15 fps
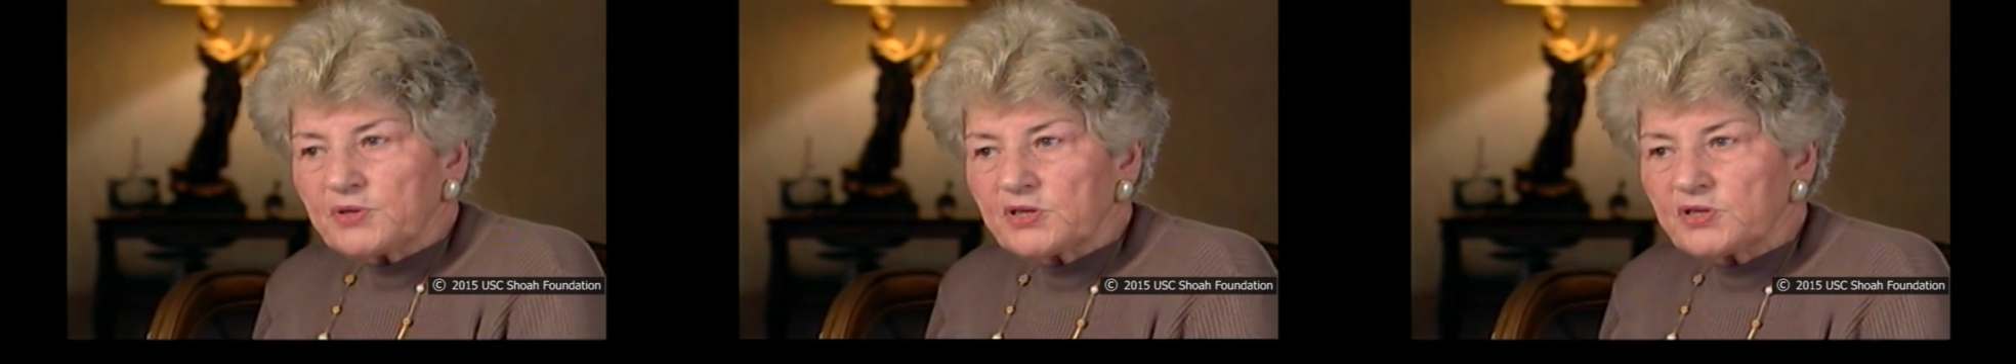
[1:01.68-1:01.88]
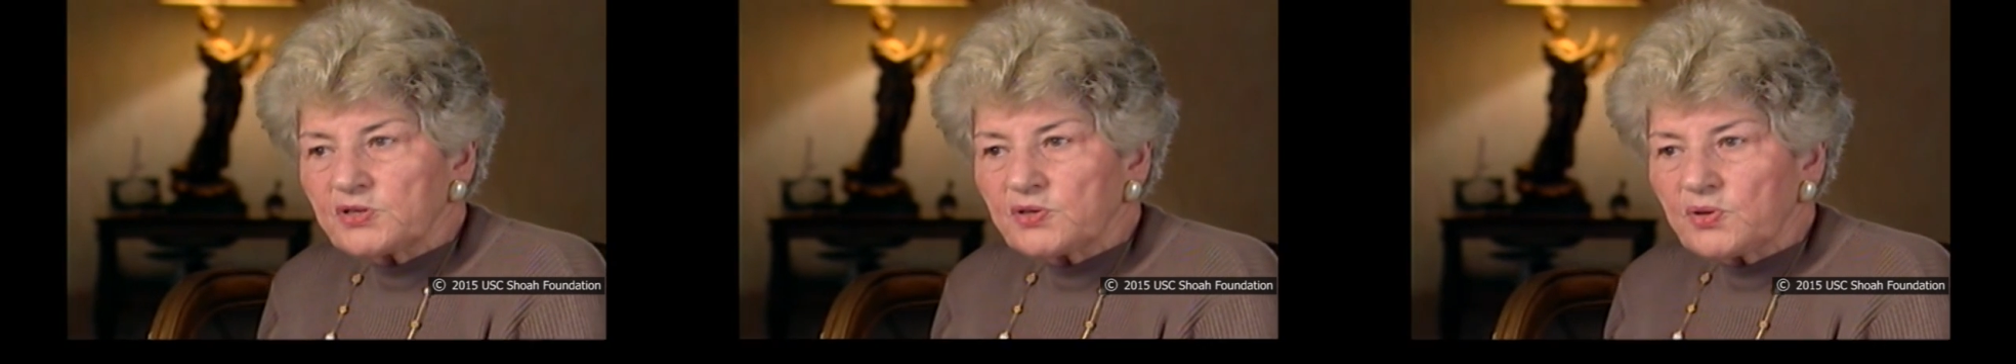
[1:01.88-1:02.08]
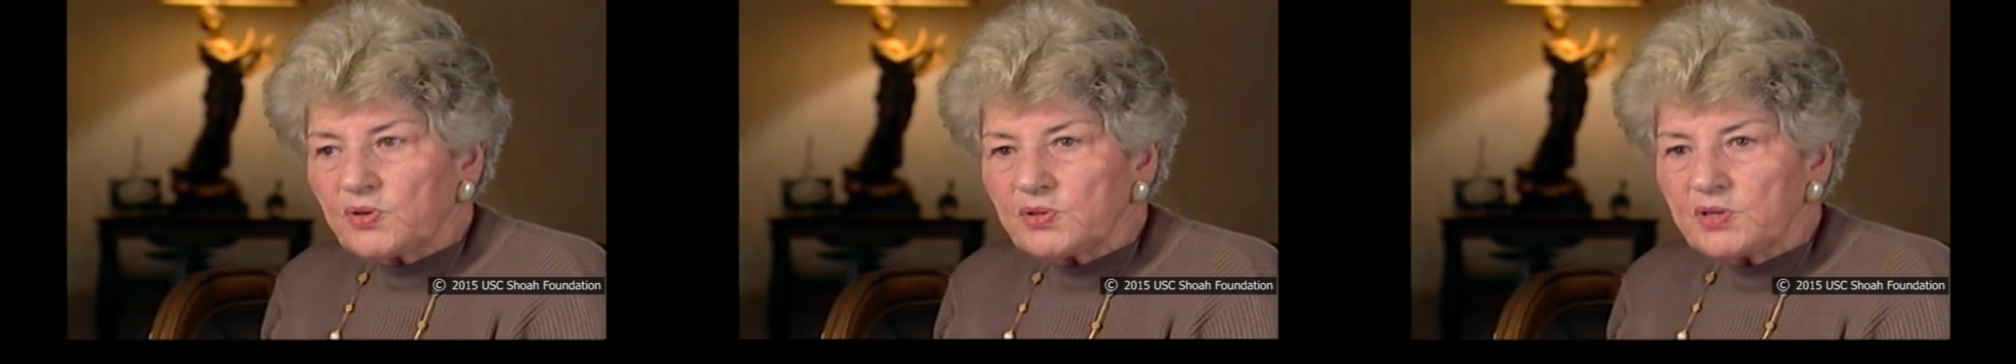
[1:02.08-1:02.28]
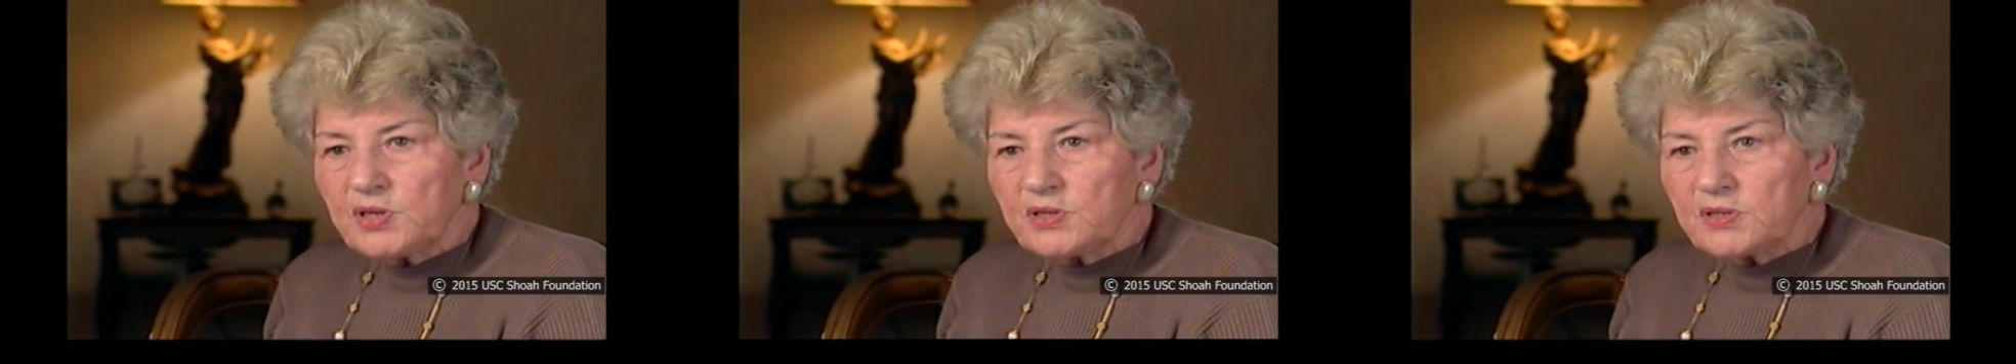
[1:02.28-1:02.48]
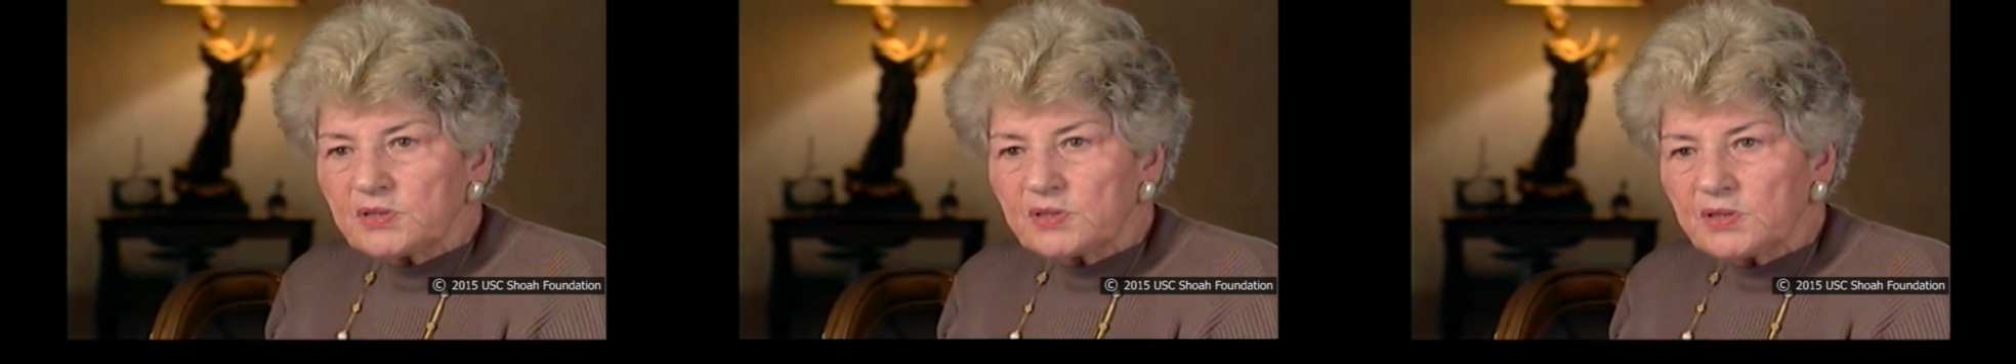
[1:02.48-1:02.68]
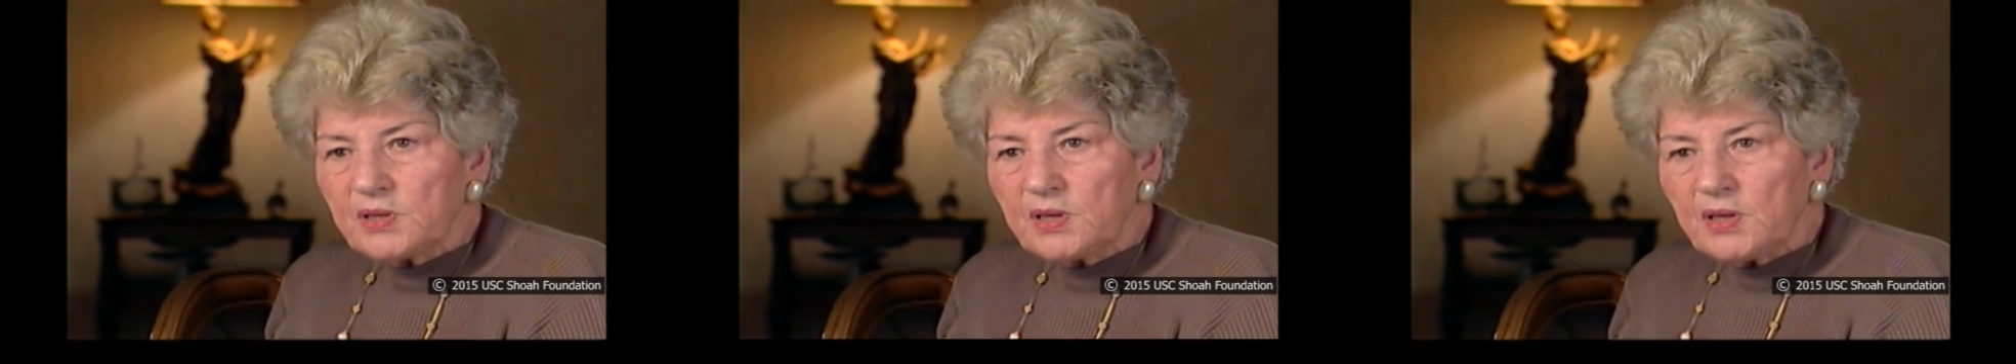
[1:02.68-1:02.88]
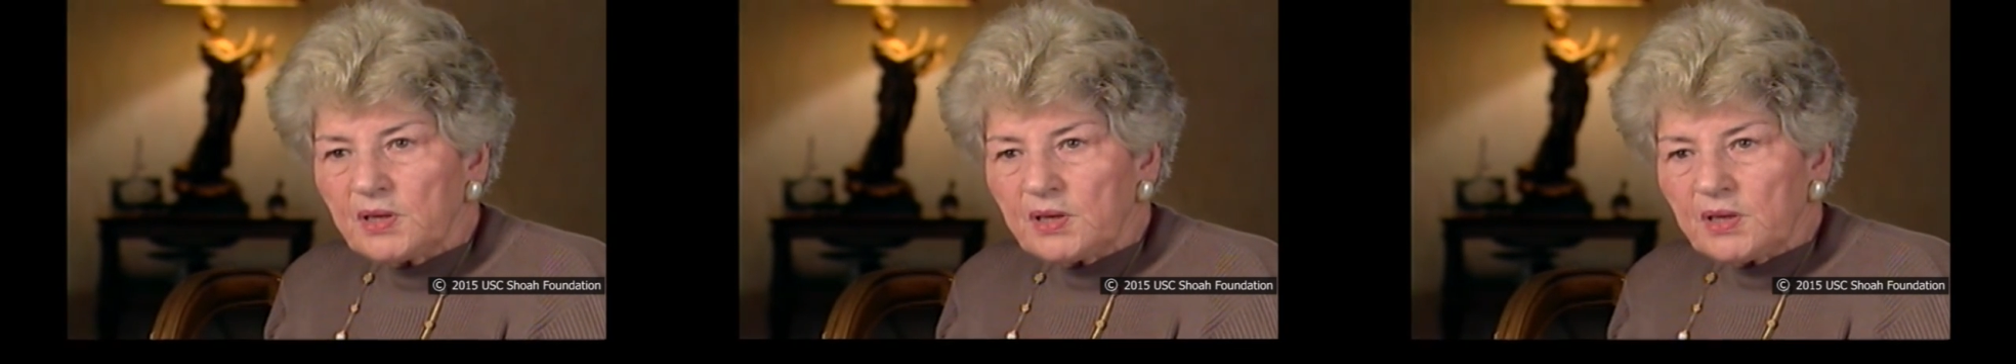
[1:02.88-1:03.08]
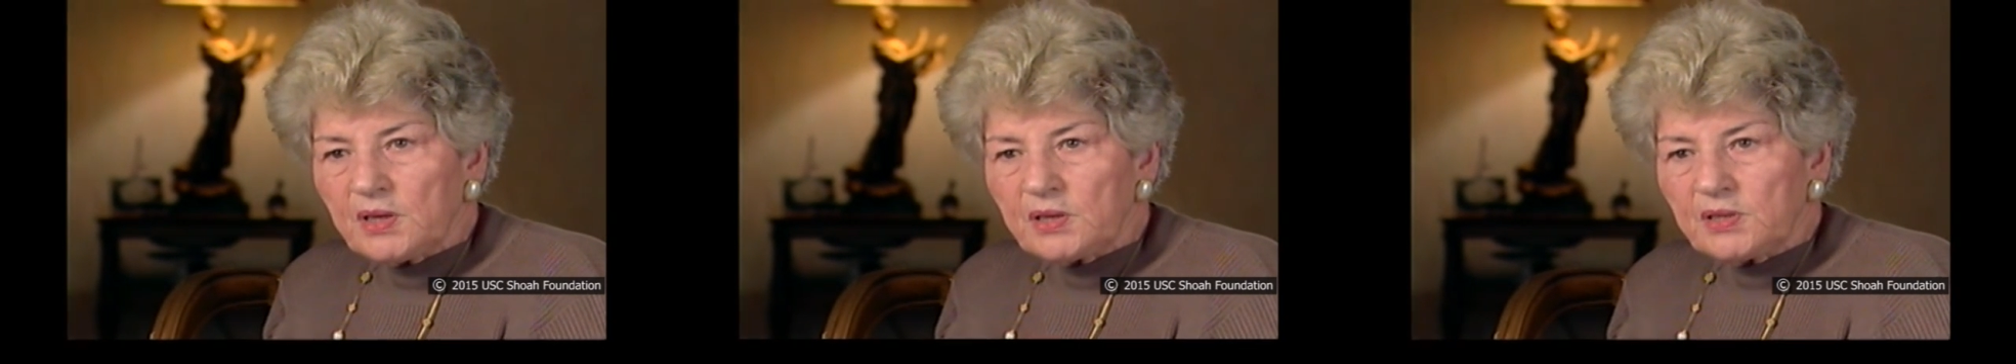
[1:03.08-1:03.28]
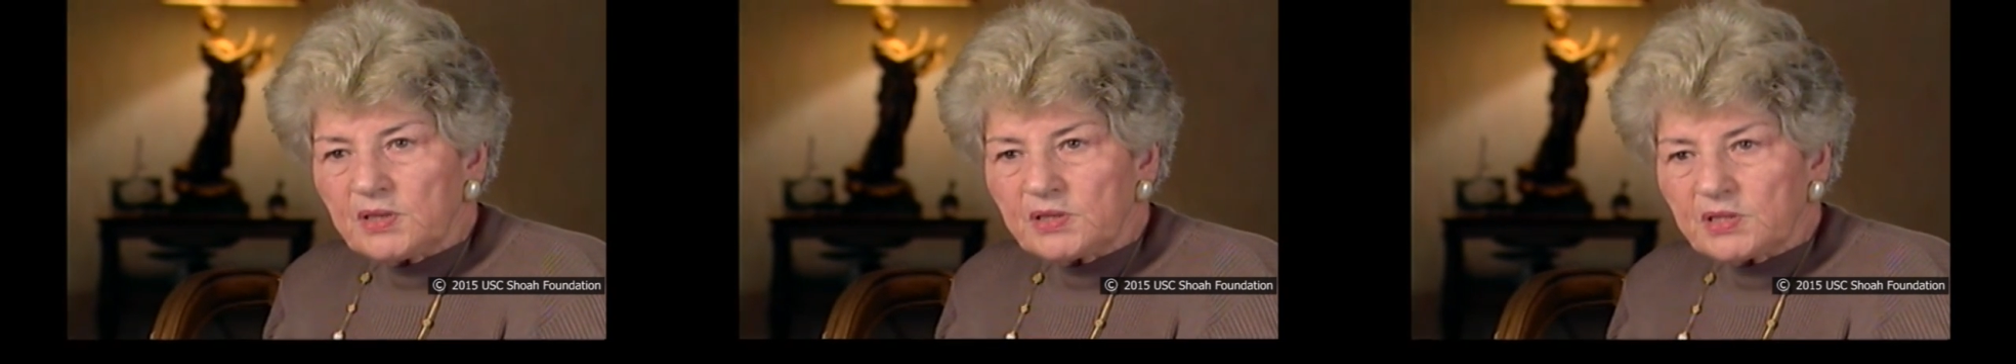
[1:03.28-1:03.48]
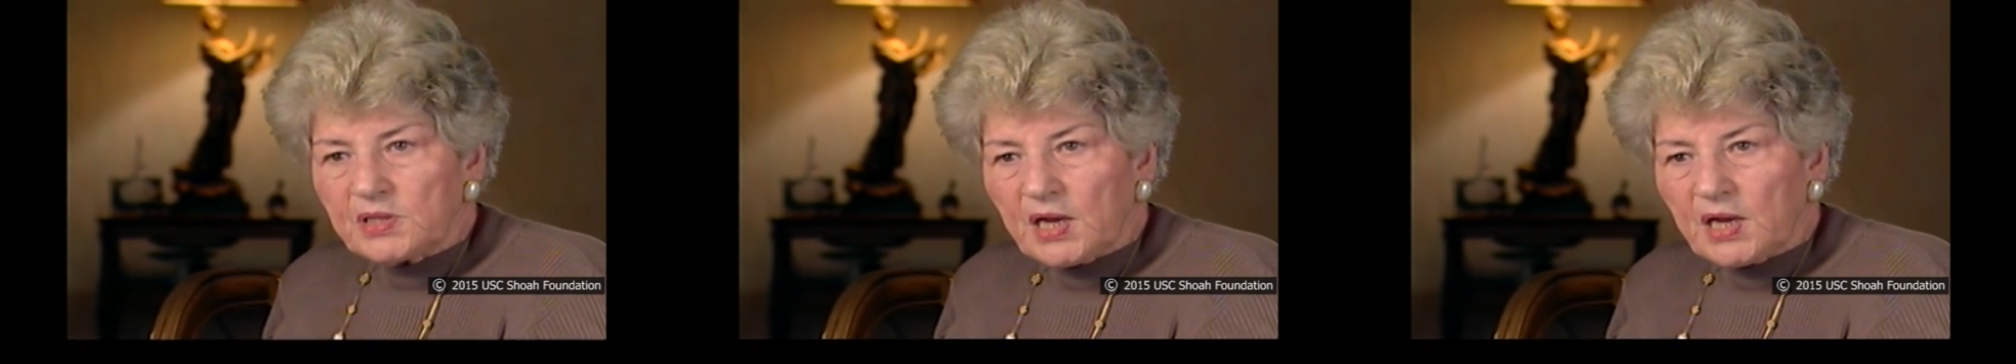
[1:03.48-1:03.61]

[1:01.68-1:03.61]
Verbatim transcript: saw this, this